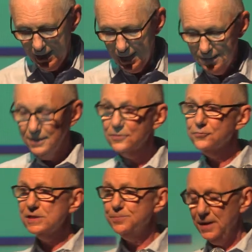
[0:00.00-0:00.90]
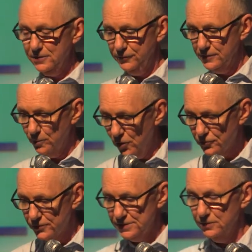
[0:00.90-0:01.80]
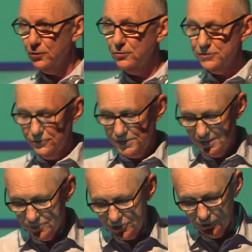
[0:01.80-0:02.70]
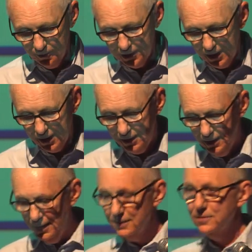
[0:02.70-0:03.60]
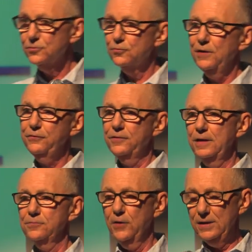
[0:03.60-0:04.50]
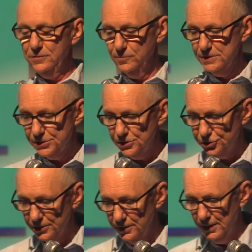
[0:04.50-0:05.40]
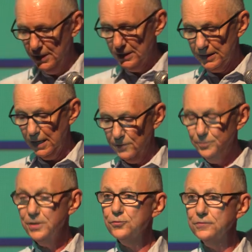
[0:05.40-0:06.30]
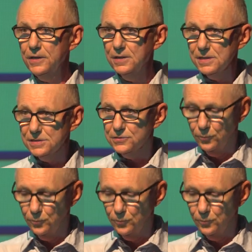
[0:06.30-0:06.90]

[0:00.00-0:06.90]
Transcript: And yet, respect for democracy also seems to imply that a referendum decision can't be reversed